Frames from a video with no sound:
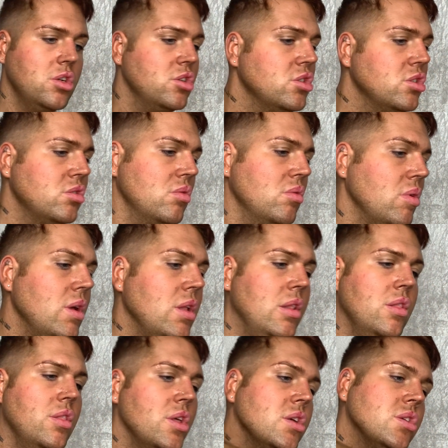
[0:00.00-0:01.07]
just
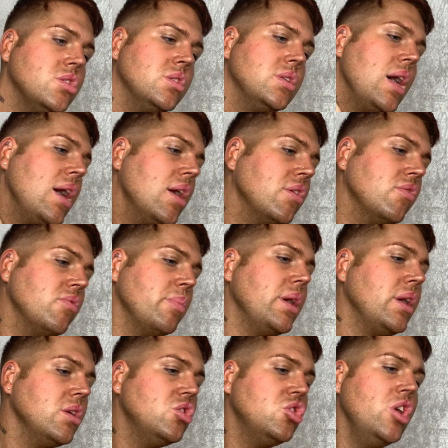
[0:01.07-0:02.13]
doing this side of
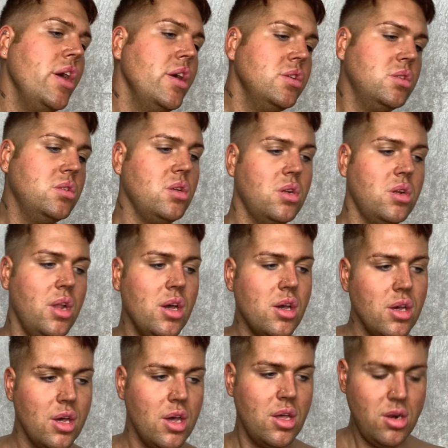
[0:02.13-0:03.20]
my chest and neck
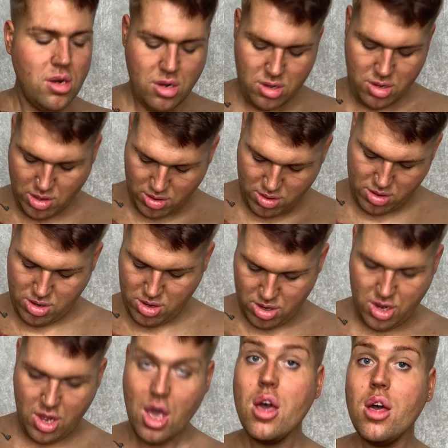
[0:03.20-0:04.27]
again. And then,
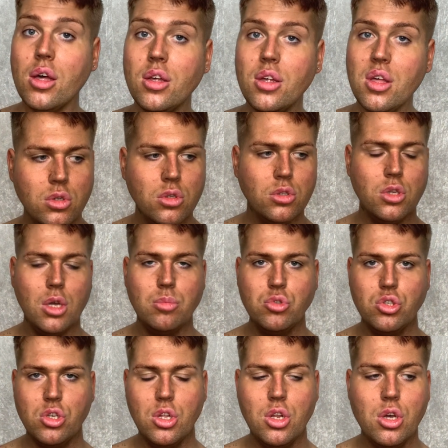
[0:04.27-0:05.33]
yeah. So I'm
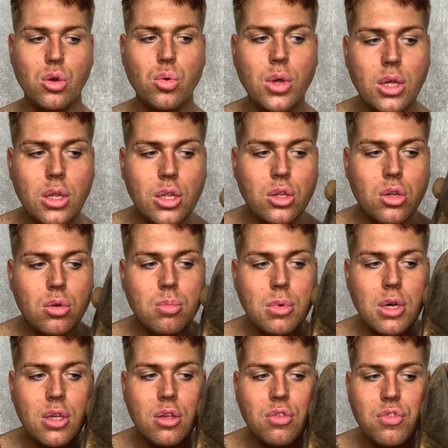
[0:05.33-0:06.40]
just going to quickly do
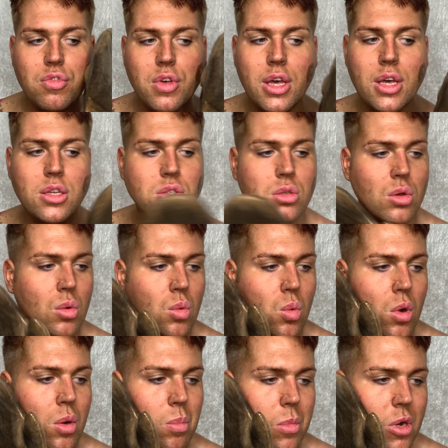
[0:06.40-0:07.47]
my face
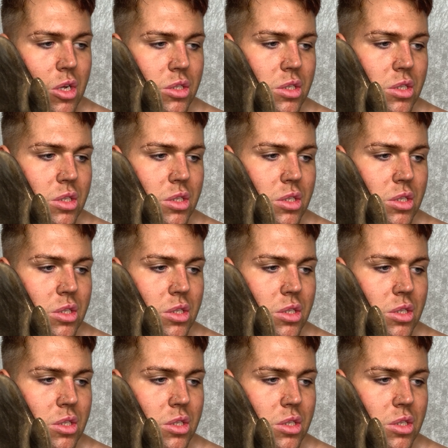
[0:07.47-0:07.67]
one more